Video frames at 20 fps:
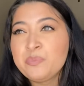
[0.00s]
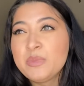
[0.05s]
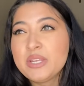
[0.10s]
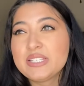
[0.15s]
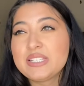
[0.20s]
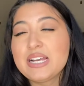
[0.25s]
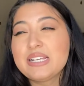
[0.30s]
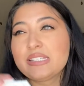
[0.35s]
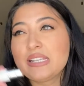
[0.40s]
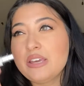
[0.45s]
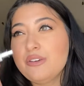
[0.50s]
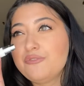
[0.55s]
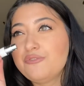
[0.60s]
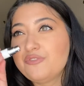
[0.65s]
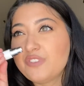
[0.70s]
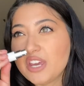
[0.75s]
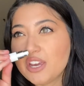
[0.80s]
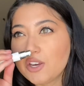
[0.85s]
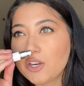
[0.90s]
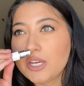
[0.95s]
This has a
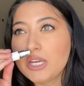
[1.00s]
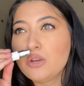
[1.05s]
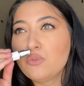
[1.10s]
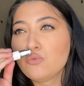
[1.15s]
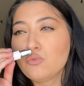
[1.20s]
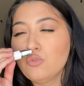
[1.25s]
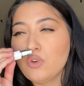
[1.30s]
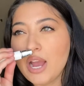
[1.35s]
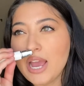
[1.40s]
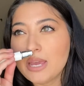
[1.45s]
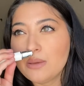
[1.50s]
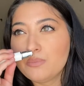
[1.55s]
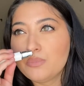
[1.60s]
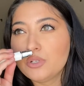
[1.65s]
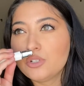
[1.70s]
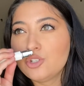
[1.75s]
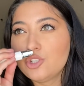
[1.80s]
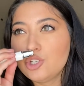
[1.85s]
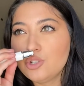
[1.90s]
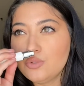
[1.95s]
very ripe,
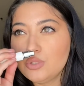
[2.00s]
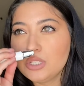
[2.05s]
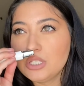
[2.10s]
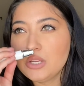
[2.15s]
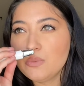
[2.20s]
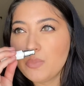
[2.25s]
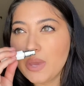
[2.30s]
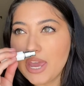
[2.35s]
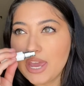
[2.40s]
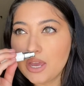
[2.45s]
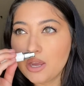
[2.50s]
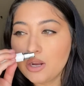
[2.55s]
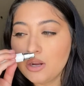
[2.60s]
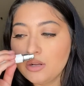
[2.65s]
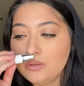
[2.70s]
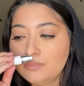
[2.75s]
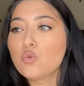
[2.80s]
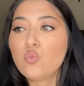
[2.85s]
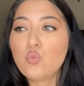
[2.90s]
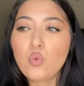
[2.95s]
juicy
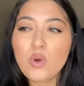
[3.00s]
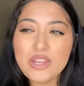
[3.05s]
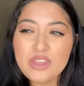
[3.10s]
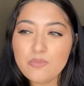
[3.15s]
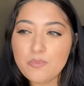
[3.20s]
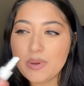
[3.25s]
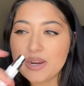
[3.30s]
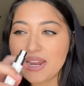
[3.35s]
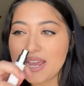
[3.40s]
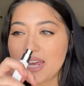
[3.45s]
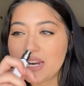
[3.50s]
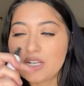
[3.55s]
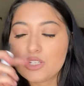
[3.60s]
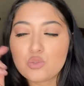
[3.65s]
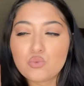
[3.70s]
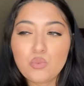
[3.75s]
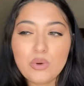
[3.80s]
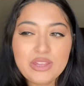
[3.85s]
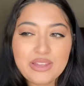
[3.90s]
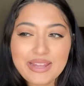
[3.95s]
pear with
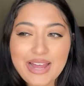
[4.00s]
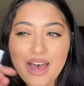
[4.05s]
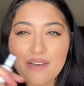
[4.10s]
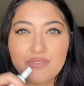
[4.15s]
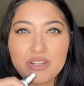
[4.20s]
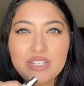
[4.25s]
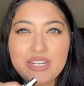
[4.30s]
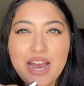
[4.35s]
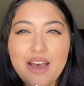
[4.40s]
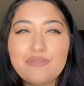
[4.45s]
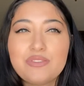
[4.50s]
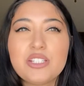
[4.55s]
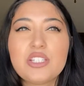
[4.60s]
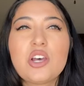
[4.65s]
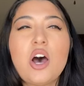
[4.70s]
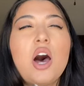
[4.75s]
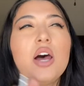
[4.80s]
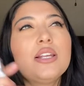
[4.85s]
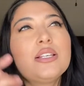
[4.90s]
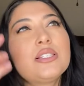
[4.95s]
bananas, with Laffy Taffies.
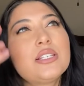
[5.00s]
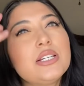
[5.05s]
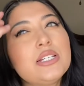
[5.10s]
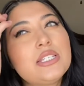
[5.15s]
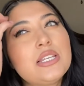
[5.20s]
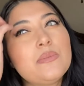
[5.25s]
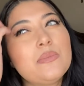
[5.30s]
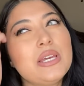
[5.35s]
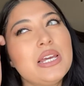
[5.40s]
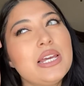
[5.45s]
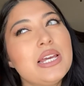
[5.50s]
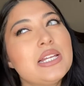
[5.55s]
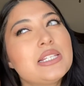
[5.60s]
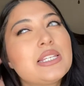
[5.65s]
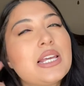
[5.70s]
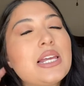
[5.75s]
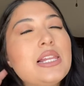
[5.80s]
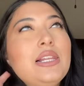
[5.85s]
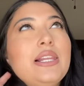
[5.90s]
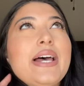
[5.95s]
Honestly, to me, it's
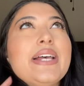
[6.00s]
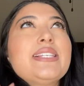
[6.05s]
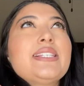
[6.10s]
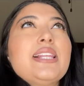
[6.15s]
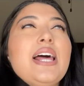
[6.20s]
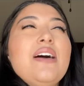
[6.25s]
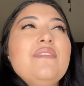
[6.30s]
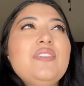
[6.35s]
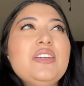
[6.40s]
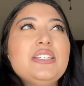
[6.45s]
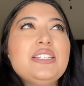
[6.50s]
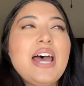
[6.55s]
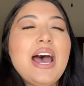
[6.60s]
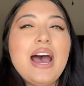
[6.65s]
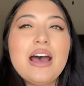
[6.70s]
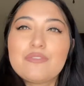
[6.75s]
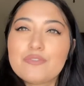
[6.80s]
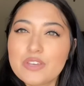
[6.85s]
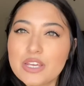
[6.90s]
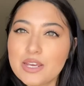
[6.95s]
like less Laffy
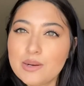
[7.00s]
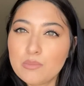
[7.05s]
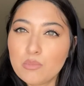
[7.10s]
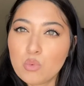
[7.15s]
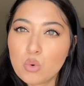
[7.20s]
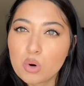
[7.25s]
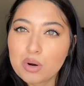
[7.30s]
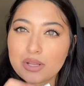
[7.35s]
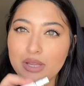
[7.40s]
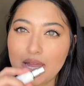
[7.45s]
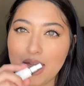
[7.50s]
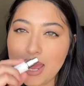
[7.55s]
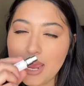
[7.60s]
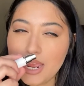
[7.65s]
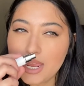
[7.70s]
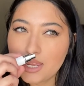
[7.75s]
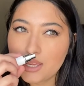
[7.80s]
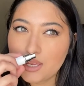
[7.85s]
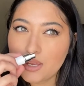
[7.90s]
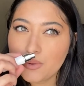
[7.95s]
Taffy and more
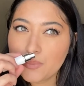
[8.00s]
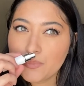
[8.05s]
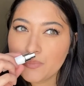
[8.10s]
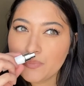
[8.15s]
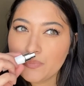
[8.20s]
like